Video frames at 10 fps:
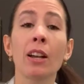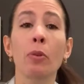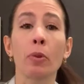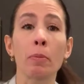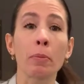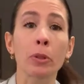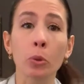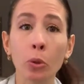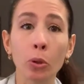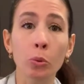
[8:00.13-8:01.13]
remember to
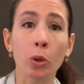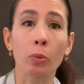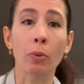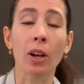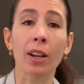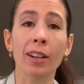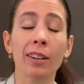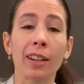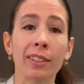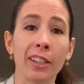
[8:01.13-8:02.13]
go to our blog,
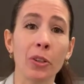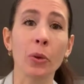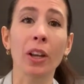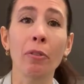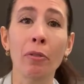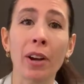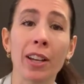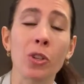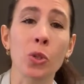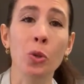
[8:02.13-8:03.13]
and there you can
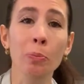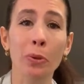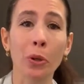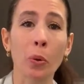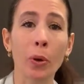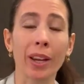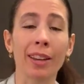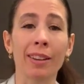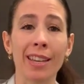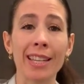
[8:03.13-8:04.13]
find super
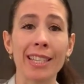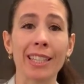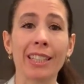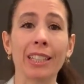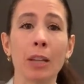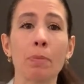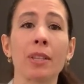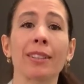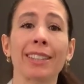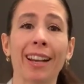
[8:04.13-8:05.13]
quick, easy tips
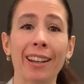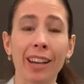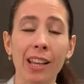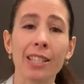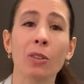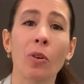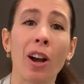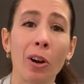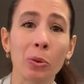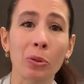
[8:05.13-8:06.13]
and techniques on
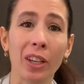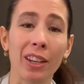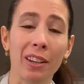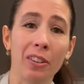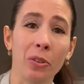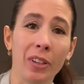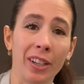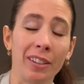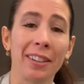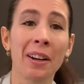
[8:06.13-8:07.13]
how to take care of your
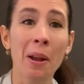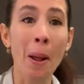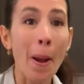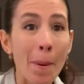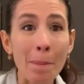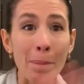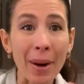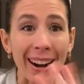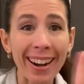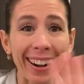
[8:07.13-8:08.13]
hair.
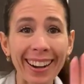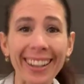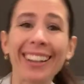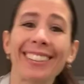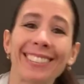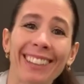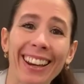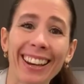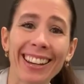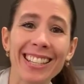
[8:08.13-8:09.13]
Bye,
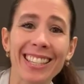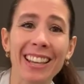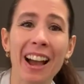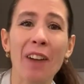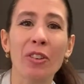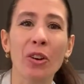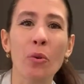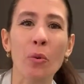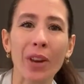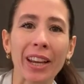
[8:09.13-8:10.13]
take it easy, have a
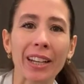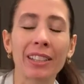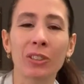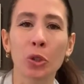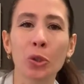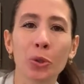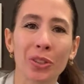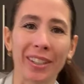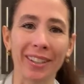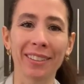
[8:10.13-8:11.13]
great
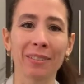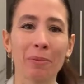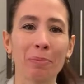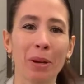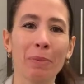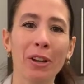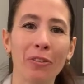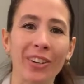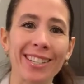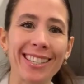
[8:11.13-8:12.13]
Tuesday. Bye bye
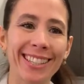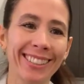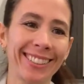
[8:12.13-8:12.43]
friends.